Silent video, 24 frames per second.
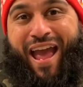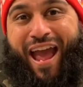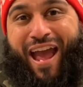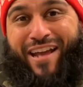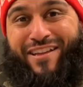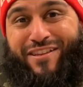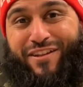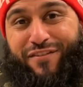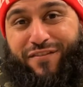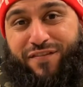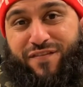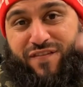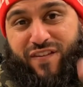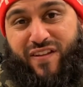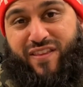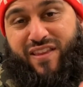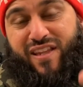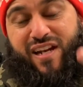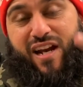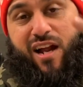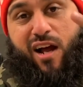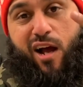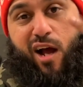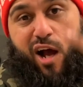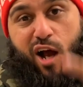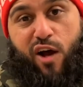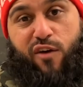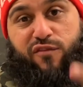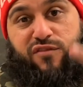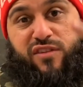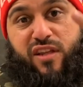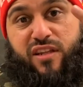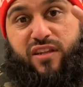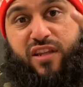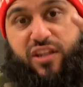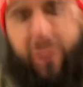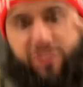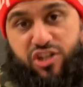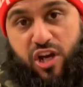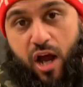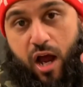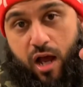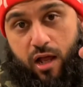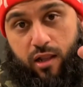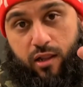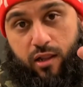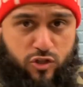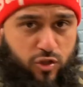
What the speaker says: and the fitna of the Dajjal.